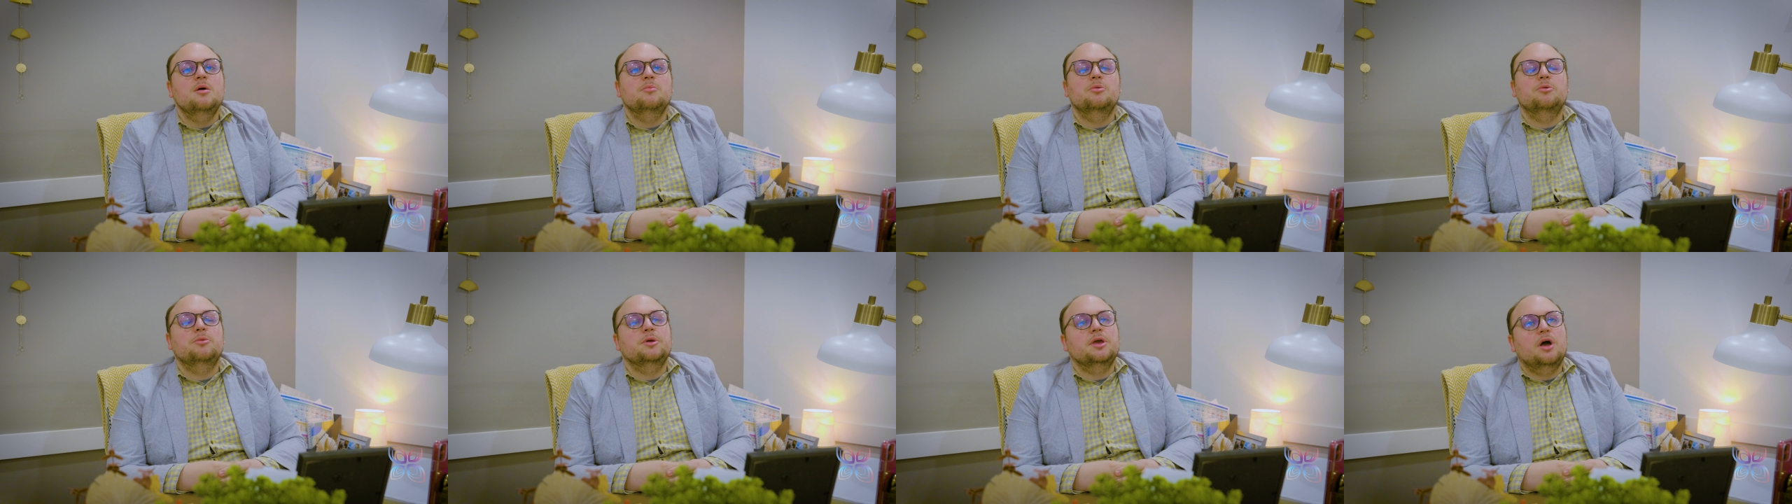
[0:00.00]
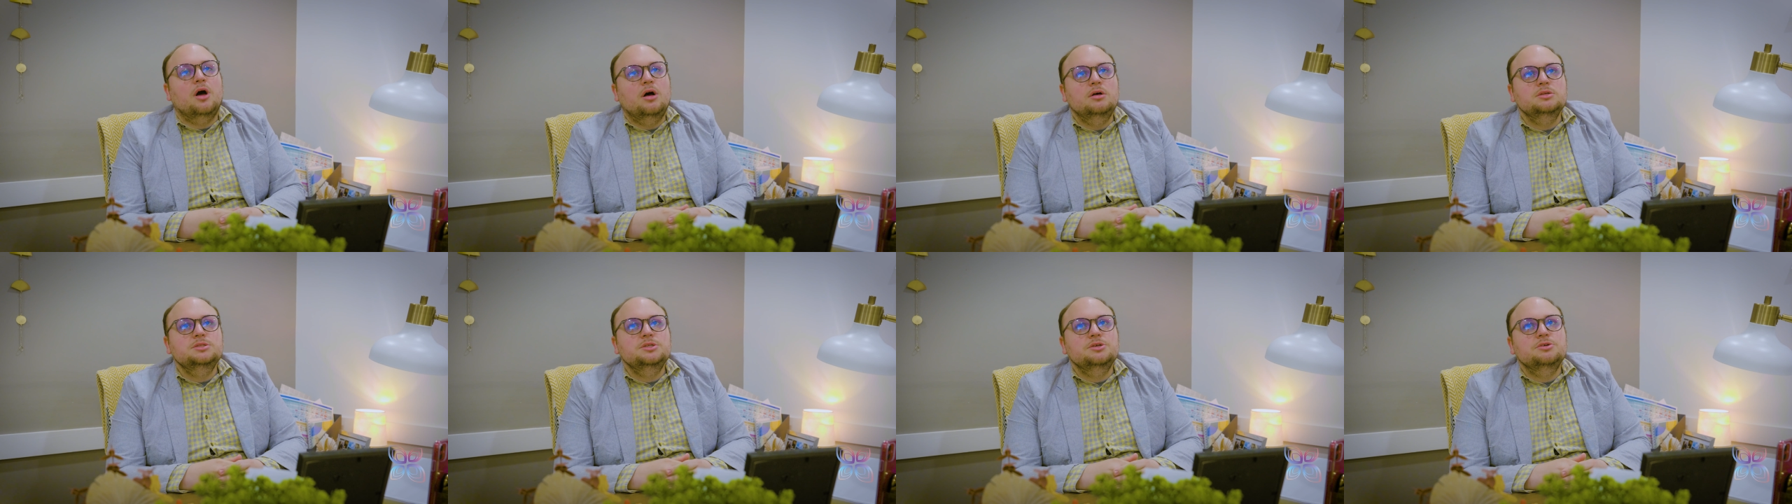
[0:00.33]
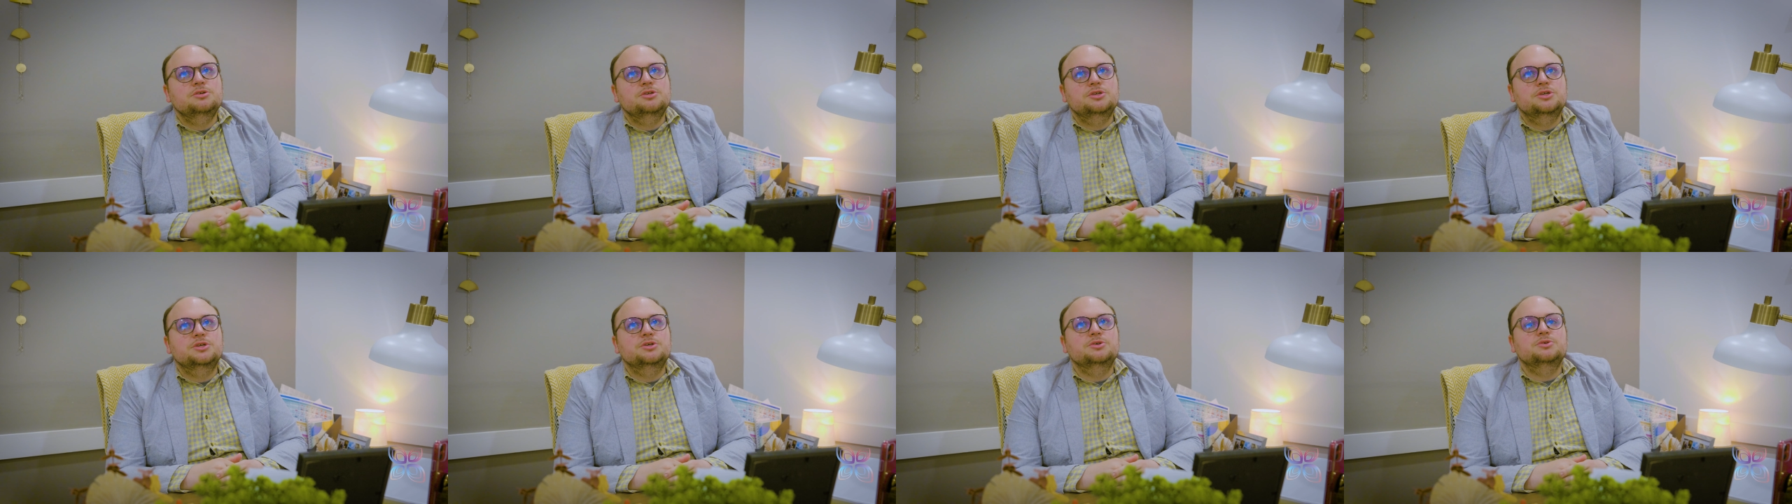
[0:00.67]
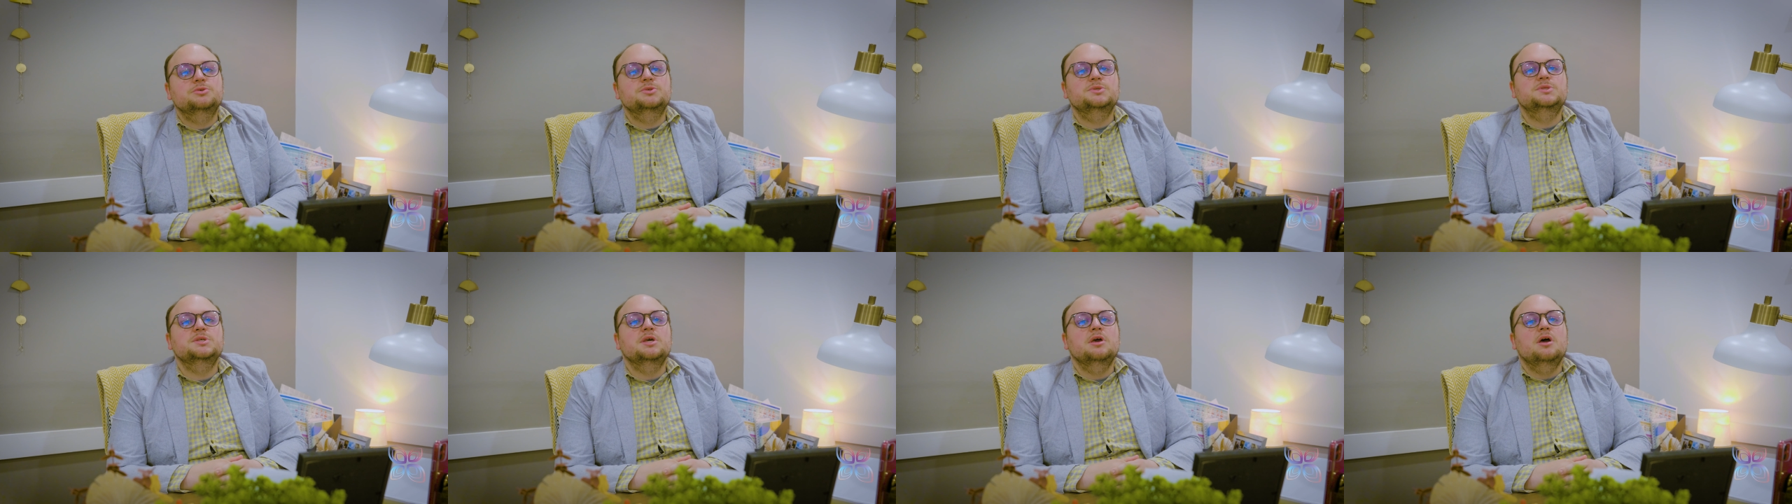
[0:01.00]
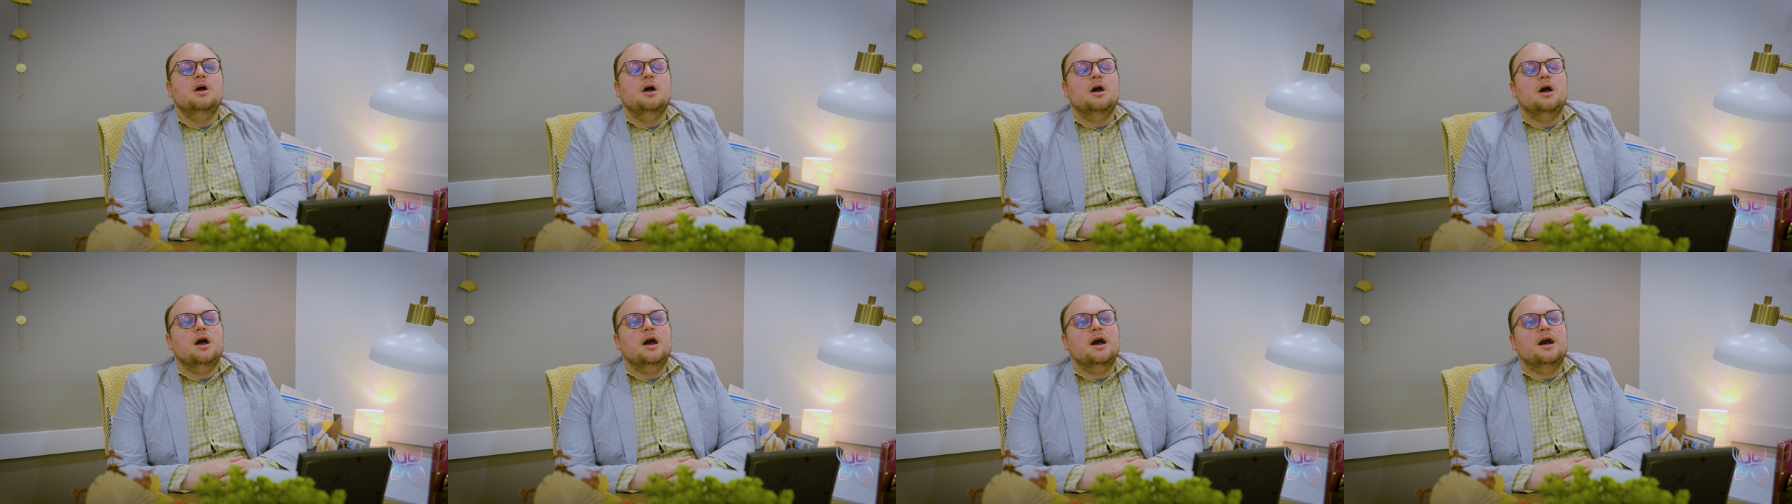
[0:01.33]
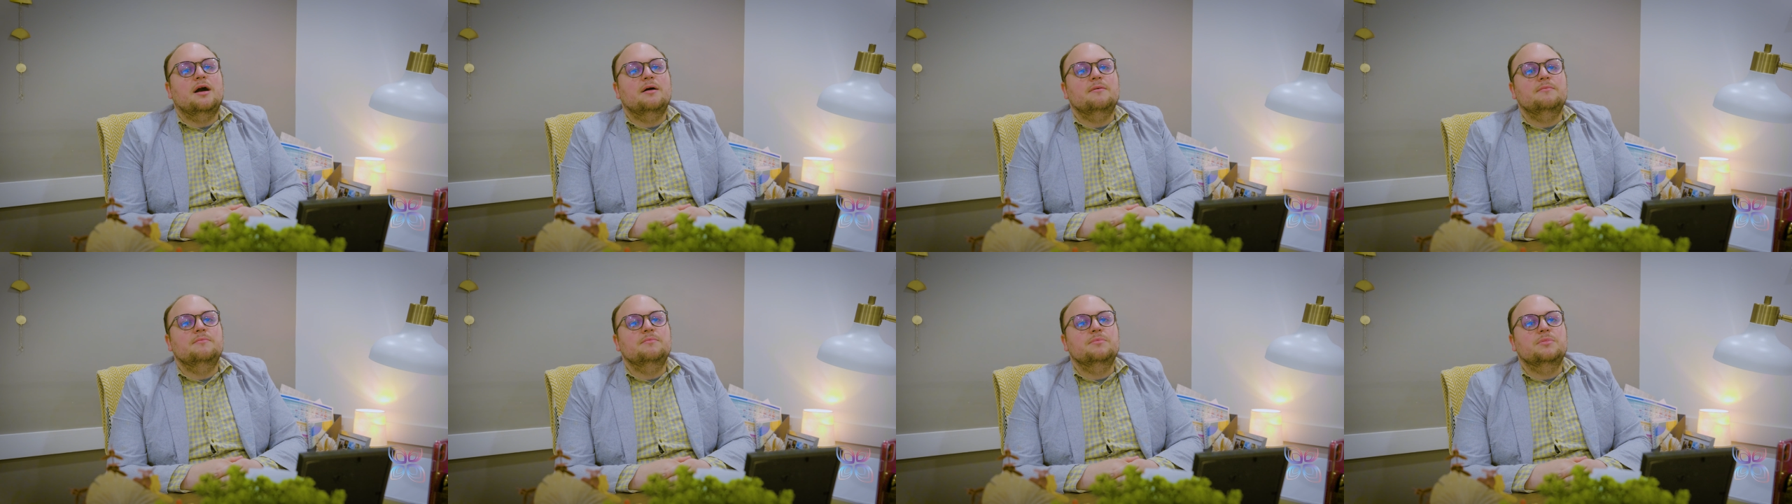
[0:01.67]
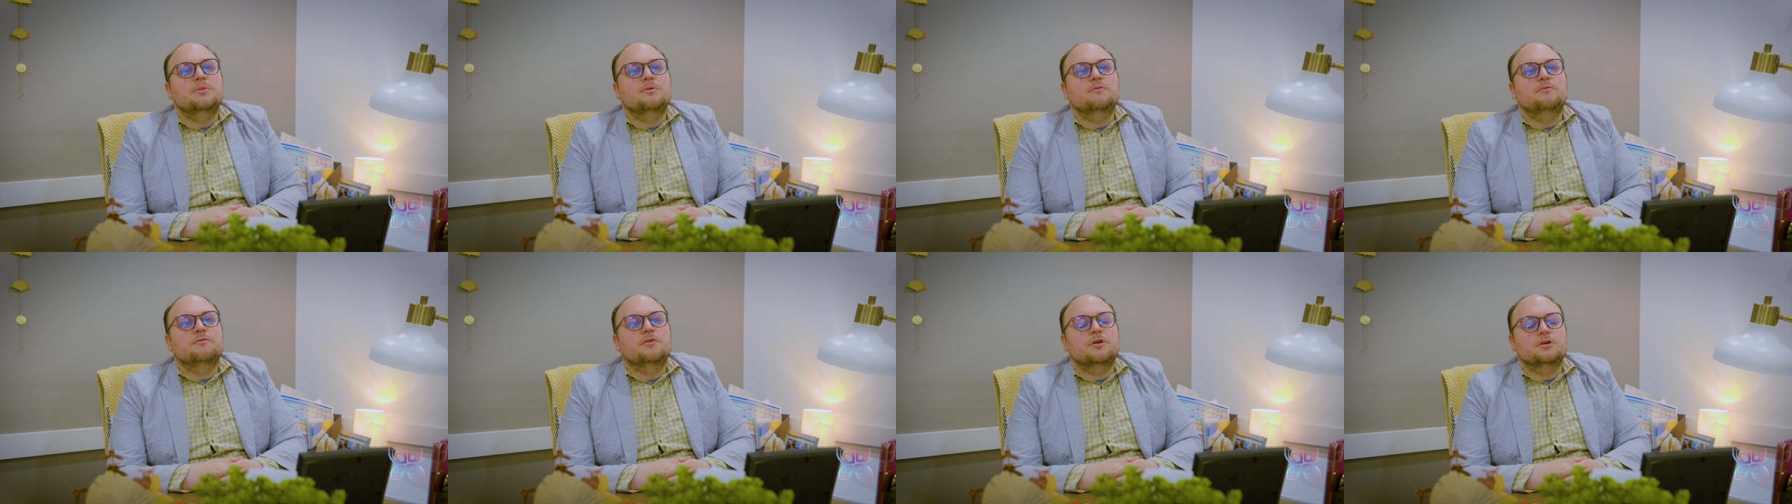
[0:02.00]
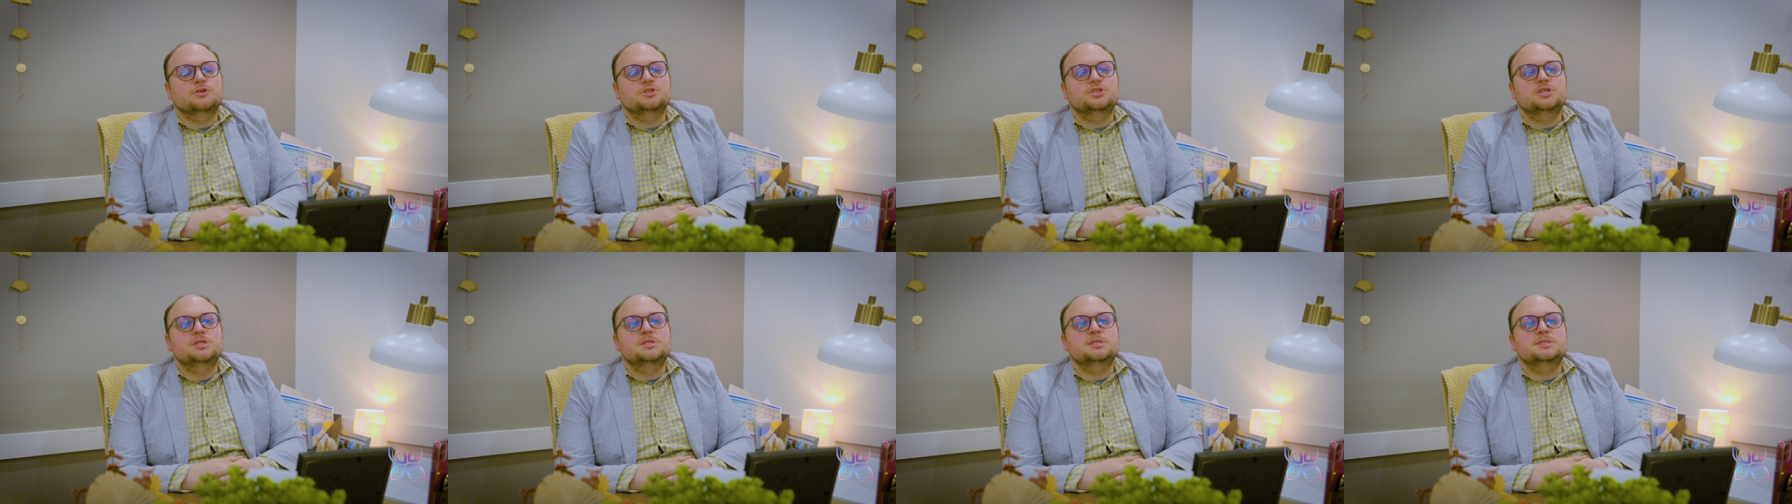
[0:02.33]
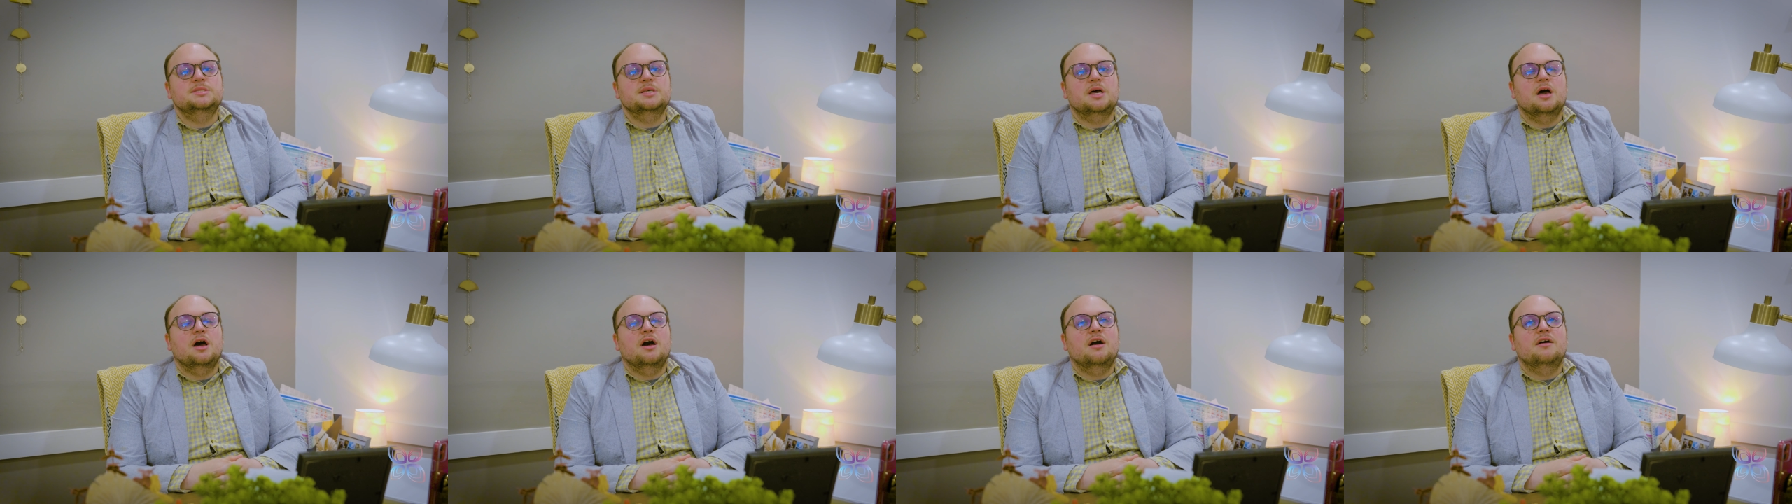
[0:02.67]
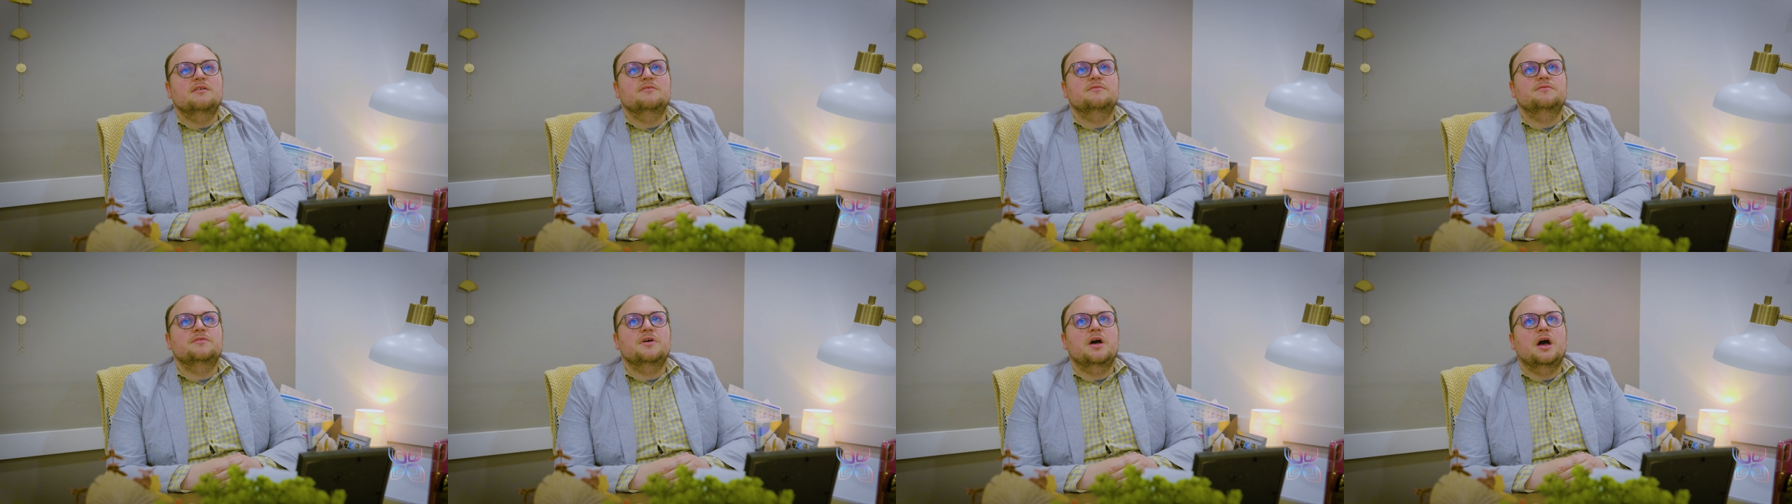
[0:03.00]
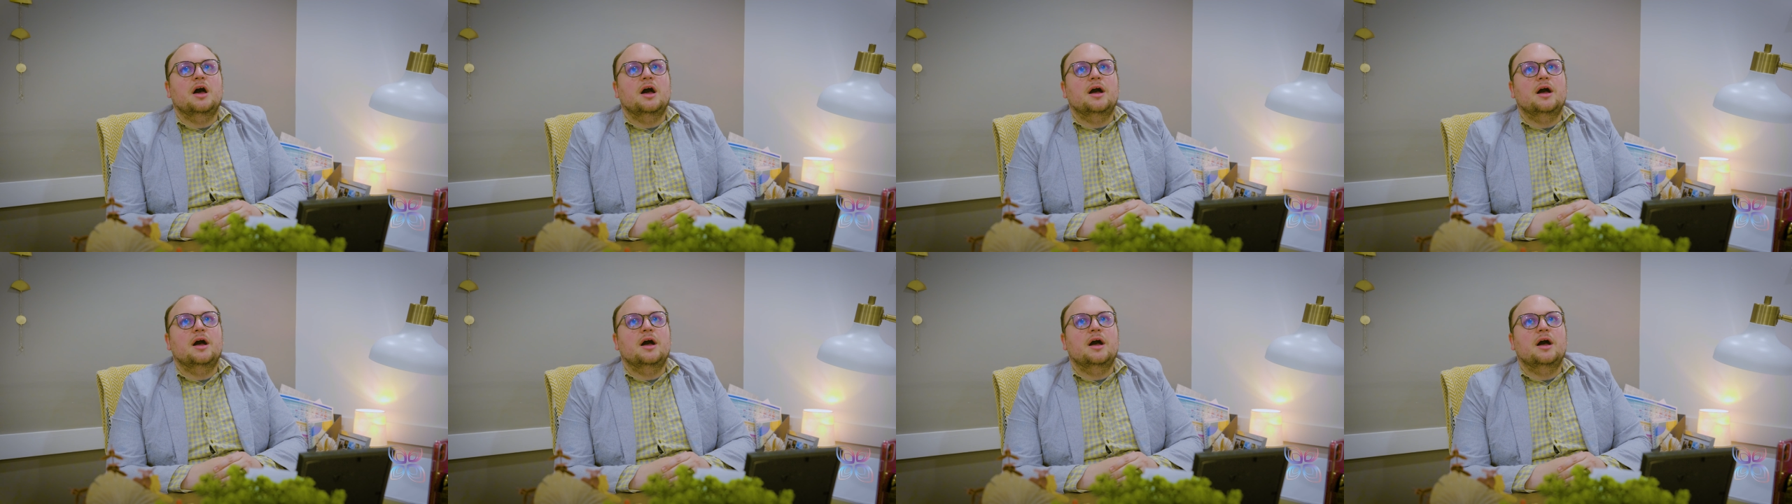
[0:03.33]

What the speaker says: But we also use versions of